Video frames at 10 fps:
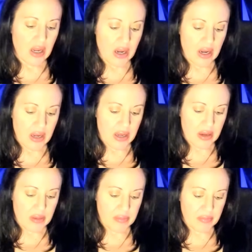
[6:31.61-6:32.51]

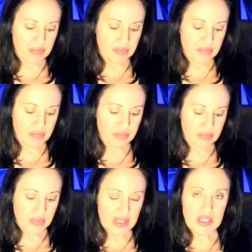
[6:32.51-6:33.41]
Um,
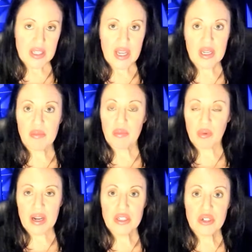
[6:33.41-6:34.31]
it's saying
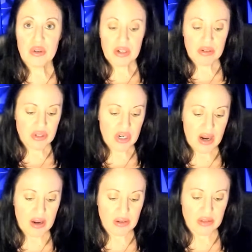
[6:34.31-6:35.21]
embrace your inner
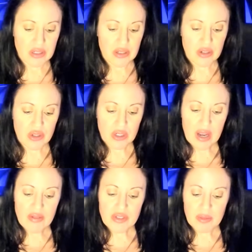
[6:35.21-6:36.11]
child. You could
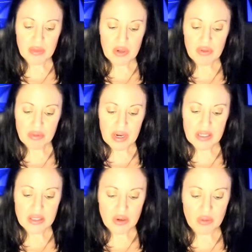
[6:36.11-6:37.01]
have some new
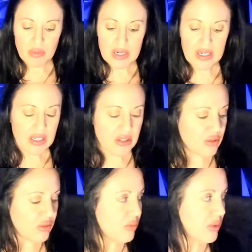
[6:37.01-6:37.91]
friends or
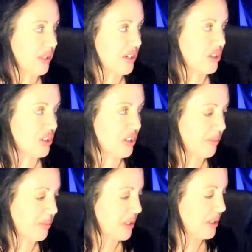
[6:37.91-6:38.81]
rekindled
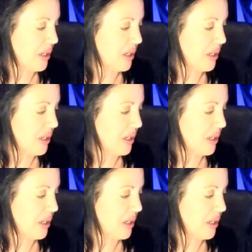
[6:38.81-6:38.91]
relationships.